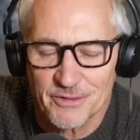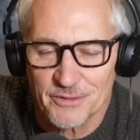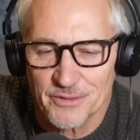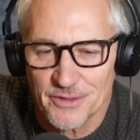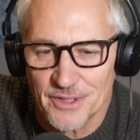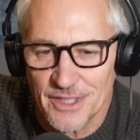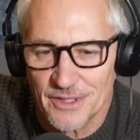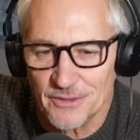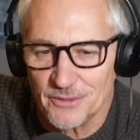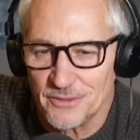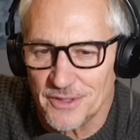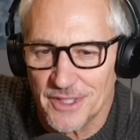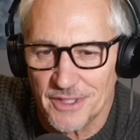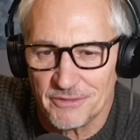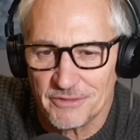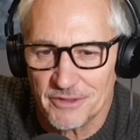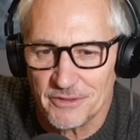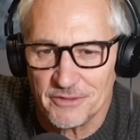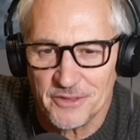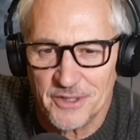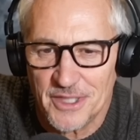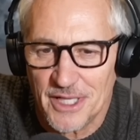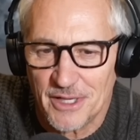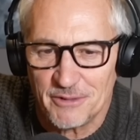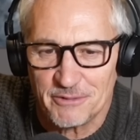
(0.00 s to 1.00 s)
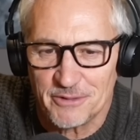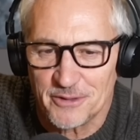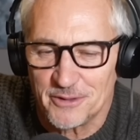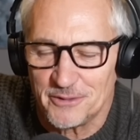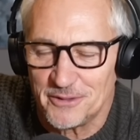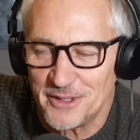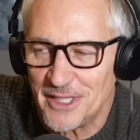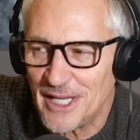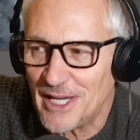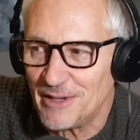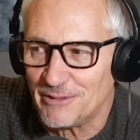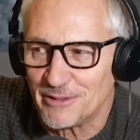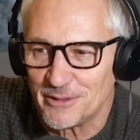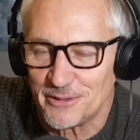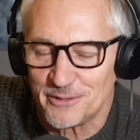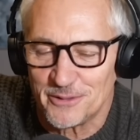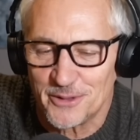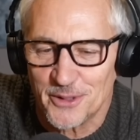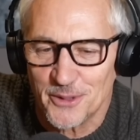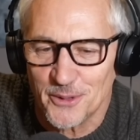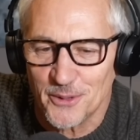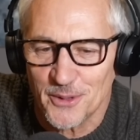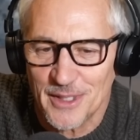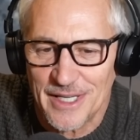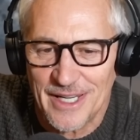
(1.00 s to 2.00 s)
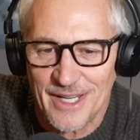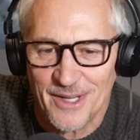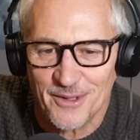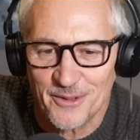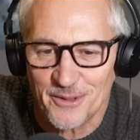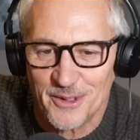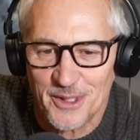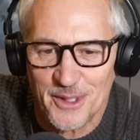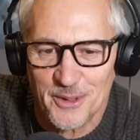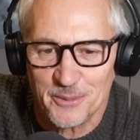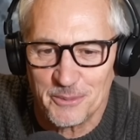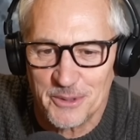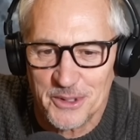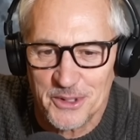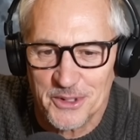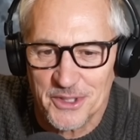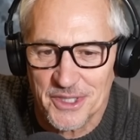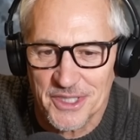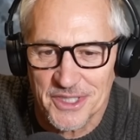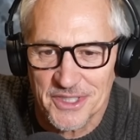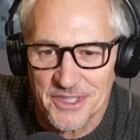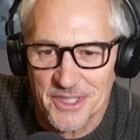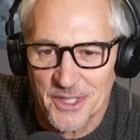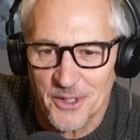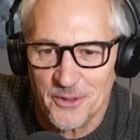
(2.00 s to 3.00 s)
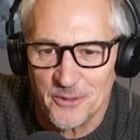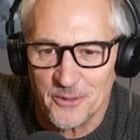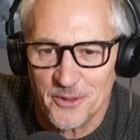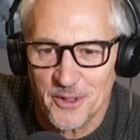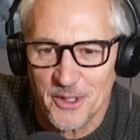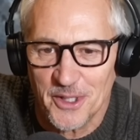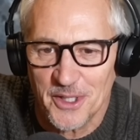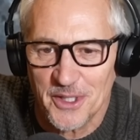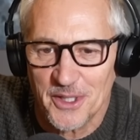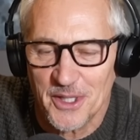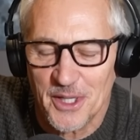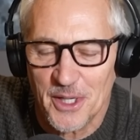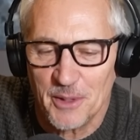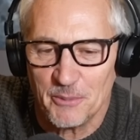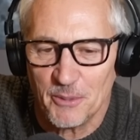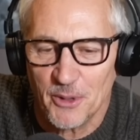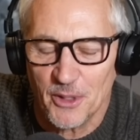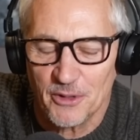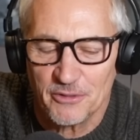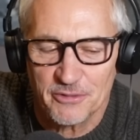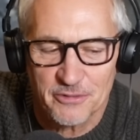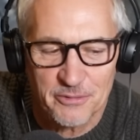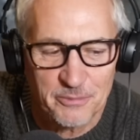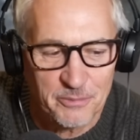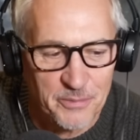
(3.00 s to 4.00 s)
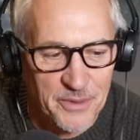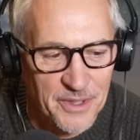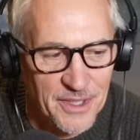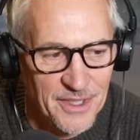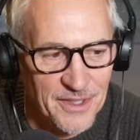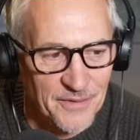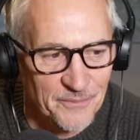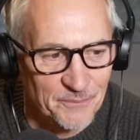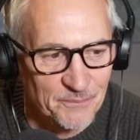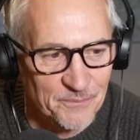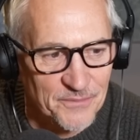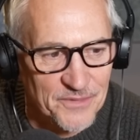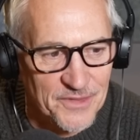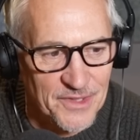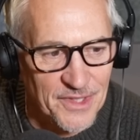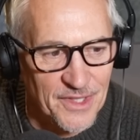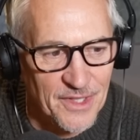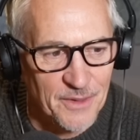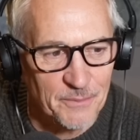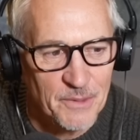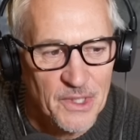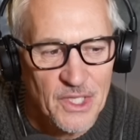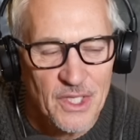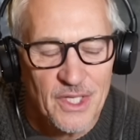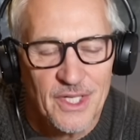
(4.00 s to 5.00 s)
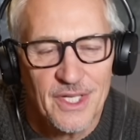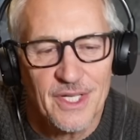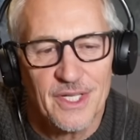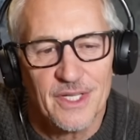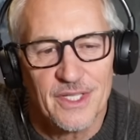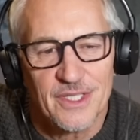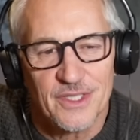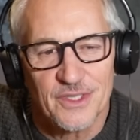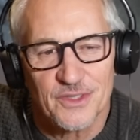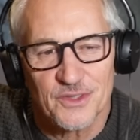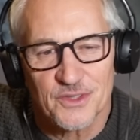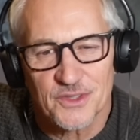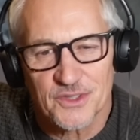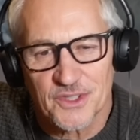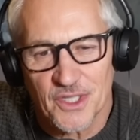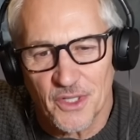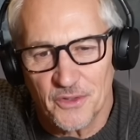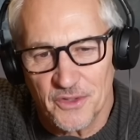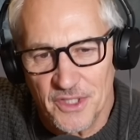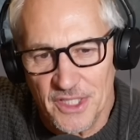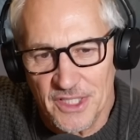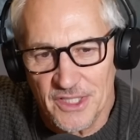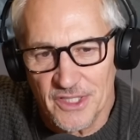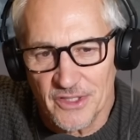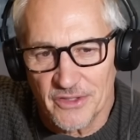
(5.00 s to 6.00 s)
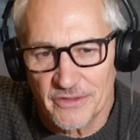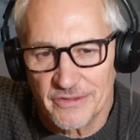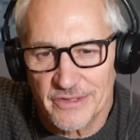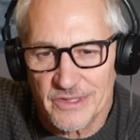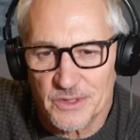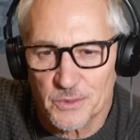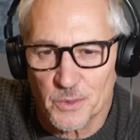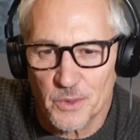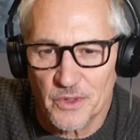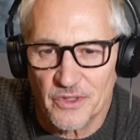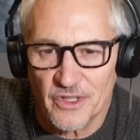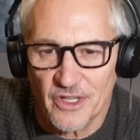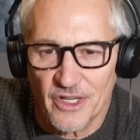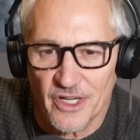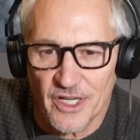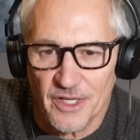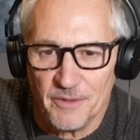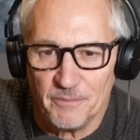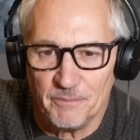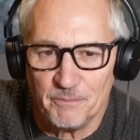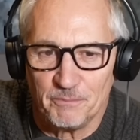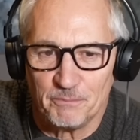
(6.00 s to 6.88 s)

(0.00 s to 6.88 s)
rule out Real Madrid. Don't write them off. But so neither of us were right.